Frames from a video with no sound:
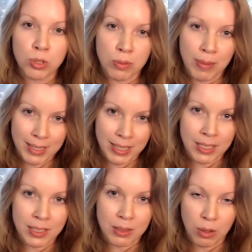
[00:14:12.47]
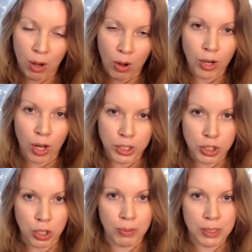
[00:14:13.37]
Somatics online
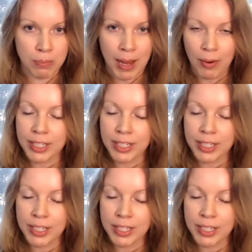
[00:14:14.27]
shop is about.